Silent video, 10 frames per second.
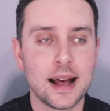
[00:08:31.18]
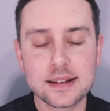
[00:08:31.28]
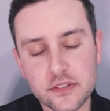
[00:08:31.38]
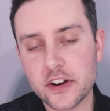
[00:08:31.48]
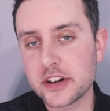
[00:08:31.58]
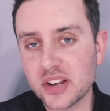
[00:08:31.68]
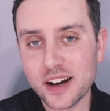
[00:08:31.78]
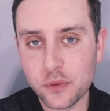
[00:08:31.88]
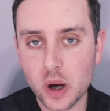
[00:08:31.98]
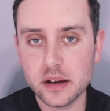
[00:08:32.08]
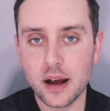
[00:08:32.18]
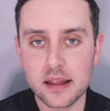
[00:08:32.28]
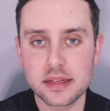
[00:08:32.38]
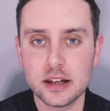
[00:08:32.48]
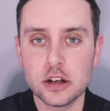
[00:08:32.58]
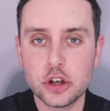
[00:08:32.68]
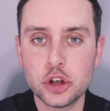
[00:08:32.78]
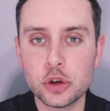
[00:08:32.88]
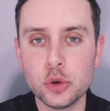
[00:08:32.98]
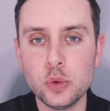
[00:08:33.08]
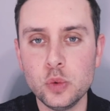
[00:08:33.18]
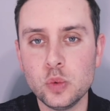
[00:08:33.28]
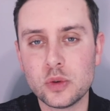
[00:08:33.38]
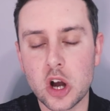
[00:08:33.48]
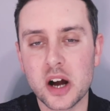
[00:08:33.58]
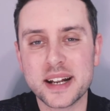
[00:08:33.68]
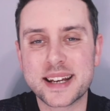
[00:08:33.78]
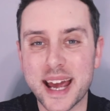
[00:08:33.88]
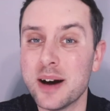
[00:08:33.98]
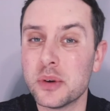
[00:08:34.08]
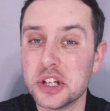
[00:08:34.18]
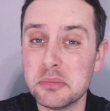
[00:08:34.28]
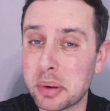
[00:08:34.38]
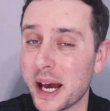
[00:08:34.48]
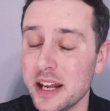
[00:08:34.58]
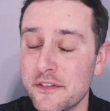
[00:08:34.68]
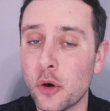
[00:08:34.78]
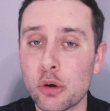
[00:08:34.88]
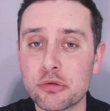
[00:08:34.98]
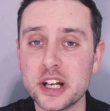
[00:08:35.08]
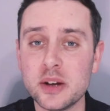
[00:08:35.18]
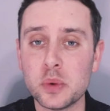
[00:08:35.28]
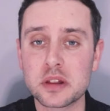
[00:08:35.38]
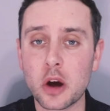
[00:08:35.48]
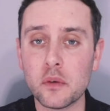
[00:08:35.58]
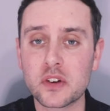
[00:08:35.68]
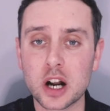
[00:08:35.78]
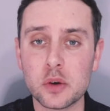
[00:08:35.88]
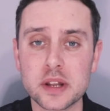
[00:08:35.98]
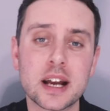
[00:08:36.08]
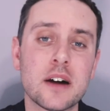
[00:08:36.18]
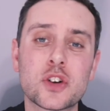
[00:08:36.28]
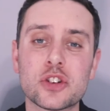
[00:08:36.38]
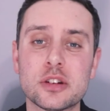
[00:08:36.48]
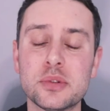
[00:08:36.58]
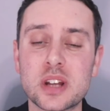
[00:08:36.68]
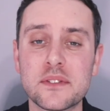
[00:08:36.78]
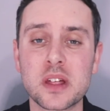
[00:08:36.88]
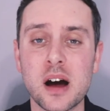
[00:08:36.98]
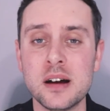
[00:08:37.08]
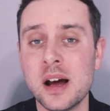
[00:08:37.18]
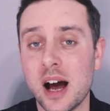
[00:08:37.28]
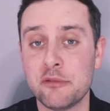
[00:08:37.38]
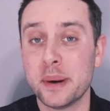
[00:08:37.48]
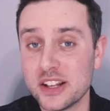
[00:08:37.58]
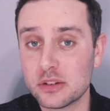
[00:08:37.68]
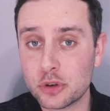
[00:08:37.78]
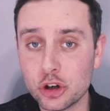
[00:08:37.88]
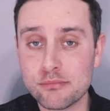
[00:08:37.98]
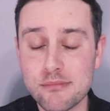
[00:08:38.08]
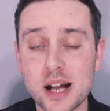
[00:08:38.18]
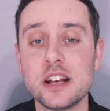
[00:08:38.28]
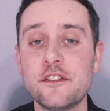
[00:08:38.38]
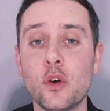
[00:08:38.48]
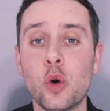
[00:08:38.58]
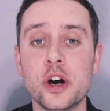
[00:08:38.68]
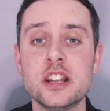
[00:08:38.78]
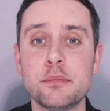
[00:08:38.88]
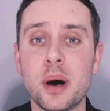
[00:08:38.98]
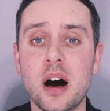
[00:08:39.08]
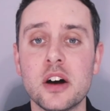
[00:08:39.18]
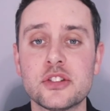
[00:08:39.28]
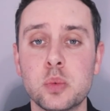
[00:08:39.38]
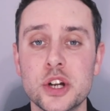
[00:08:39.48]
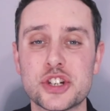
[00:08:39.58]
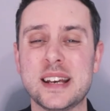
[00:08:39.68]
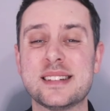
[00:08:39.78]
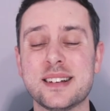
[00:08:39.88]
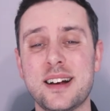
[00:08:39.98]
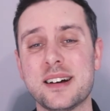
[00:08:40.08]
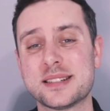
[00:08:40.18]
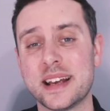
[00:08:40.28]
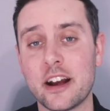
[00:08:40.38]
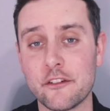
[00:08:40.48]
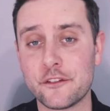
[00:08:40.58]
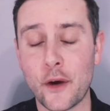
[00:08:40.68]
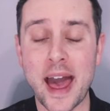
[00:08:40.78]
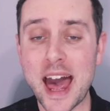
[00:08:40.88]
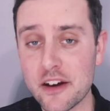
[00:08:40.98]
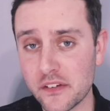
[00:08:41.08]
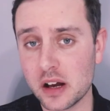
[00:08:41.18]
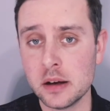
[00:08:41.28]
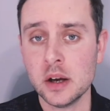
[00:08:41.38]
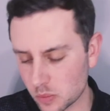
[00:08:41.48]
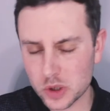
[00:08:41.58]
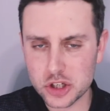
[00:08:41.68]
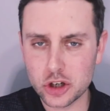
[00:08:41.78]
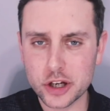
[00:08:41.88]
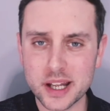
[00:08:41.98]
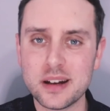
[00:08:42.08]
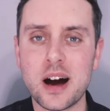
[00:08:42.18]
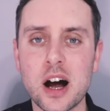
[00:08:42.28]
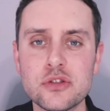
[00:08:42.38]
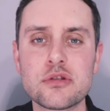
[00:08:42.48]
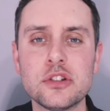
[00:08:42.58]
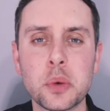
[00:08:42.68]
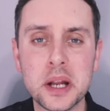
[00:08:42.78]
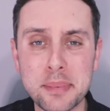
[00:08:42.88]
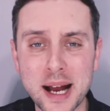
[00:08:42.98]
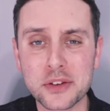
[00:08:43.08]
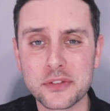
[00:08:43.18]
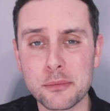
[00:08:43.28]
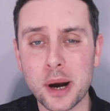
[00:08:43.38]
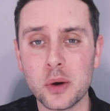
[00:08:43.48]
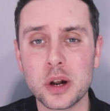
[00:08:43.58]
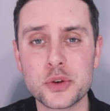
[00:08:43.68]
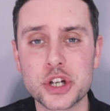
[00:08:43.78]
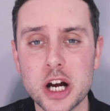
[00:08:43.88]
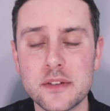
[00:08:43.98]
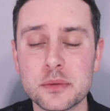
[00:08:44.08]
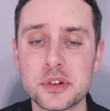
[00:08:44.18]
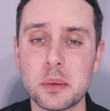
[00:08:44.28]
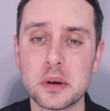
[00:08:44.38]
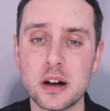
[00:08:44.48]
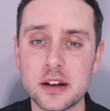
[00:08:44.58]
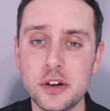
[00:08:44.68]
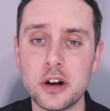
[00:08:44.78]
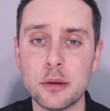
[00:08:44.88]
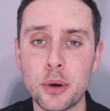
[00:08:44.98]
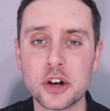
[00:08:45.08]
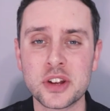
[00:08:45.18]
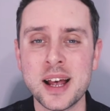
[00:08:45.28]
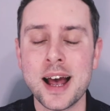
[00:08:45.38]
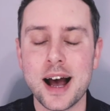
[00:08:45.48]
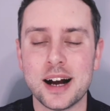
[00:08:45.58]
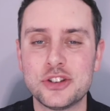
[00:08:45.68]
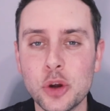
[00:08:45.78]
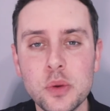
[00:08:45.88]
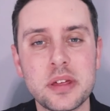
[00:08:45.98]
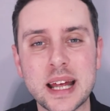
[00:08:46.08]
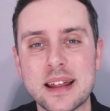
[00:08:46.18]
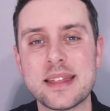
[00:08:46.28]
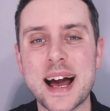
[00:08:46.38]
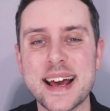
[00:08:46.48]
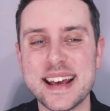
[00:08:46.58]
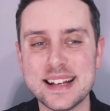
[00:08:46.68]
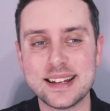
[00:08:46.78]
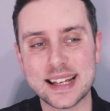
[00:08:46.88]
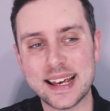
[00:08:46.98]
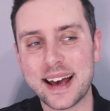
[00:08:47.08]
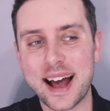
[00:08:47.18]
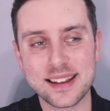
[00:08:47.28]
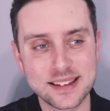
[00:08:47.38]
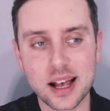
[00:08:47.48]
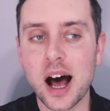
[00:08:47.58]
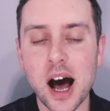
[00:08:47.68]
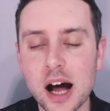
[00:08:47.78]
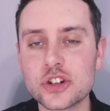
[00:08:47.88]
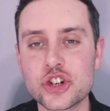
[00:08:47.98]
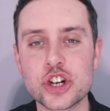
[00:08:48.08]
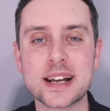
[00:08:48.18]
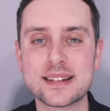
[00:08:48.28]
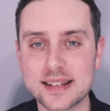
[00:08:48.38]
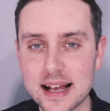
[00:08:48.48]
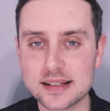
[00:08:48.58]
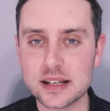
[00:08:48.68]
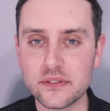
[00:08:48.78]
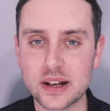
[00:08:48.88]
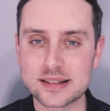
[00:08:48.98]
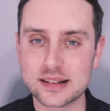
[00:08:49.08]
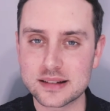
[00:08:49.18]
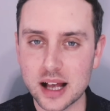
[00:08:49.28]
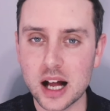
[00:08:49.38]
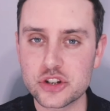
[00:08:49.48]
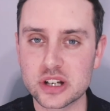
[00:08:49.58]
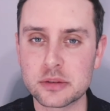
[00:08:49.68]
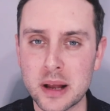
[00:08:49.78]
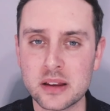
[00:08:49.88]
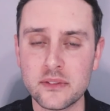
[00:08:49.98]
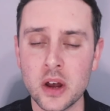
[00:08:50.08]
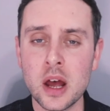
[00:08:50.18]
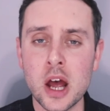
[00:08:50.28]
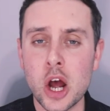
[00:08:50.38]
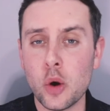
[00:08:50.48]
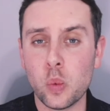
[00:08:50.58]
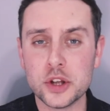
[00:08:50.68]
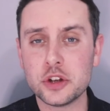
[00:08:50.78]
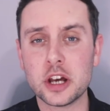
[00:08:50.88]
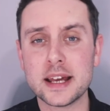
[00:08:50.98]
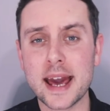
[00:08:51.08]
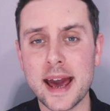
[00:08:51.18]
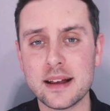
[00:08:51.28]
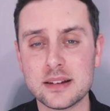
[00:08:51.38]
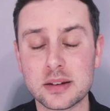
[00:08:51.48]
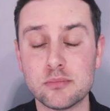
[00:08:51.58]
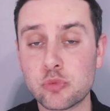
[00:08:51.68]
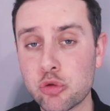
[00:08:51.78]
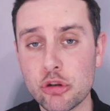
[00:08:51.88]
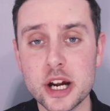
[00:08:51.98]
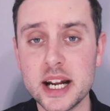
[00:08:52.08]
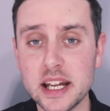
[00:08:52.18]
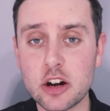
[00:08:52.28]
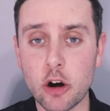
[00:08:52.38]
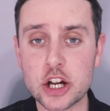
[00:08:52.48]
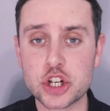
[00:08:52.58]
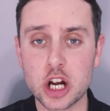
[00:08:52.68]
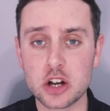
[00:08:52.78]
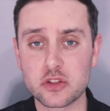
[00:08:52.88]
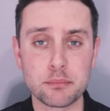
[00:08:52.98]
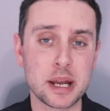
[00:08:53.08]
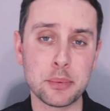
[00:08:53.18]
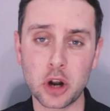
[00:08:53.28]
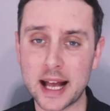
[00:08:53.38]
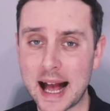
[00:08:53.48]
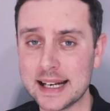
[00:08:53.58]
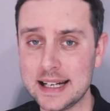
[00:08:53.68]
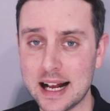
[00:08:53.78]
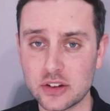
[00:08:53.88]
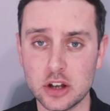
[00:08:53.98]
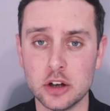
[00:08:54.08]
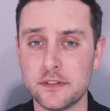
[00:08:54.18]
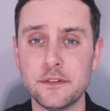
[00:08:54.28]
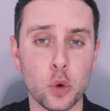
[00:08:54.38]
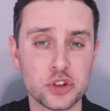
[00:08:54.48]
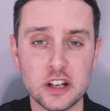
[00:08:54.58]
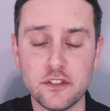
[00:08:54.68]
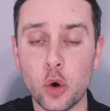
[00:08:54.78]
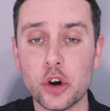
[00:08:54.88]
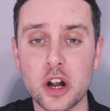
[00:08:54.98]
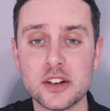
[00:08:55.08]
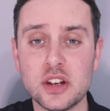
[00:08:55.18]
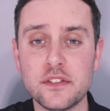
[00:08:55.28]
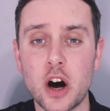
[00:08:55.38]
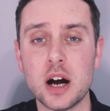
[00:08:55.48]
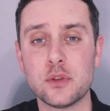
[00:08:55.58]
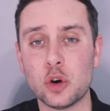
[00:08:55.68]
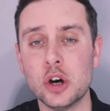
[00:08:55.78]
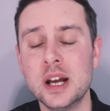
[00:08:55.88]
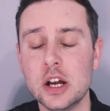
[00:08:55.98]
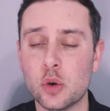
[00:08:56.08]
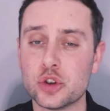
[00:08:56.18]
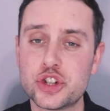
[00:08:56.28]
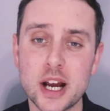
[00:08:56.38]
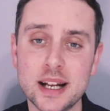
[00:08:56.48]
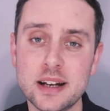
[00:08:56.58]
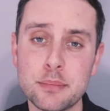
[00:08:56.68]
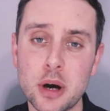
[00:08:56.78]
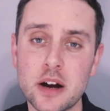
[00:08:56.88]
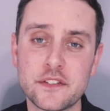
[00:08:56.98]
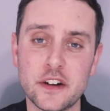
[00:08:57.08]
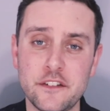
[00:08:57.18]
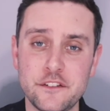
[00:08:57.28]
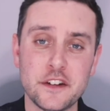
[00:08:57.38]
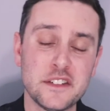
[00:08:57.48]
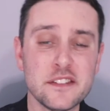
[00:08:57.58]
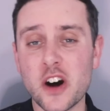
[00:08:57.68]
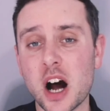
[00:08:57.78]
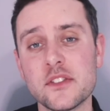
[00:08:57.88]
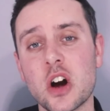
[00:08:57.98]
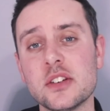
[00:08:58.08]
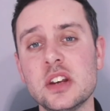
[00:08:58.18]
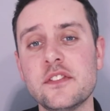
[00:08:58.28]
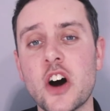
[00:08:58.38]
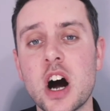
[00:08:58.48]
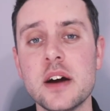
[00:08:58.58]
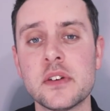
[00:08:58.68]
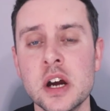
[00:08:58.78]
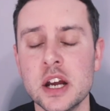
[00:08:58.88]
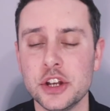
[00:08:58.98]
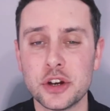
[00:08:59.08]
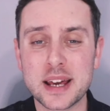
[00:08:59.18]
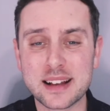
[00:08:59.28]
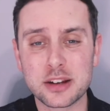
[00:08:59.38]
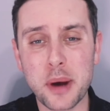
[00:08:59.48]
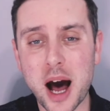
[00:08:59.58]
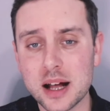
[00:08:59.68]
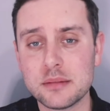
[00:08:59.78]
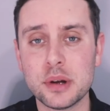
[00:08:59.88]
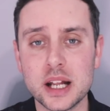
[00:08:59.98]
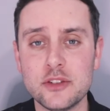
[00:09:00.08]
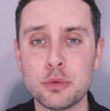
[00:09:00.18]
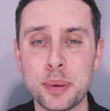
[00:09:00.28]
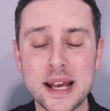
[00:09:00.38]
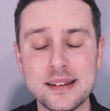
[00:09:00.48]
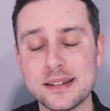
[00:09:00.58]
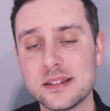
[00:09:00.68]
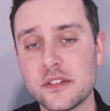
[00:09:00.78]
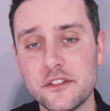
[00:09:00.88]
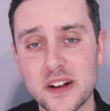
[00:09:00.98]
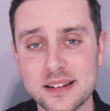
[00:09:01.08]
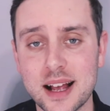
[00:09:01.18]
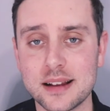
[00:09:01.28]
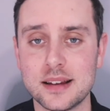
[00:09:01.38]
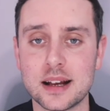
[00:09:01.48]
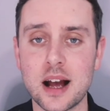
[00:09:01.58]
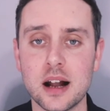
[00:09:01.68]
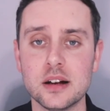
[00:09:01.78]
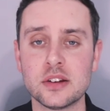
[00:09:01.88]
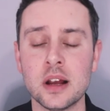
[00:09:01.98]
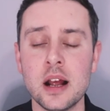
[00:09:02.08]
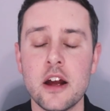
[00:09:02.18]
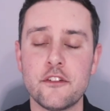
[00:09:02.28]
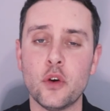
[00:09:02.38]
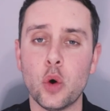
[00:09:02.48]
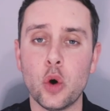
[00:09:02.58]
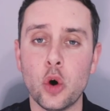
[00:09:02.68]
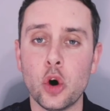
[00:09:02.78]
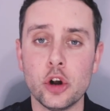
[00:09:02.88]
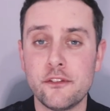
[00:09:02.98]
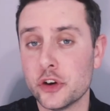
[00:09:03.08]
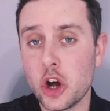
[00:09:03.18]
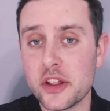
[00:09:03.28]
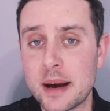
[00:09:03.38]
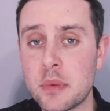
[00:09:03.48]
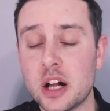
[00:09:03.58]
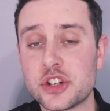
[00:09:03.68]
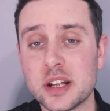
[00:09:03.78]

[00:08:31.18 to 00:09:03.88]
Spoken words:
That's a very tough one. I think you kind of get what you pay for, really, with golf clothing. I've got some stuff that I've paid some good money for in the past, which is lasting forever. When you're looking at £120 for a polo shirt from someone like Hugo Boss, I do think that is a touch excessive. That's a touch expensive. When you can get some really great shirts from people like Adidas at $44.95 or J. Lindeberg for $55.95, you can get some unbelievable pieces and some fantastic colours for not that much.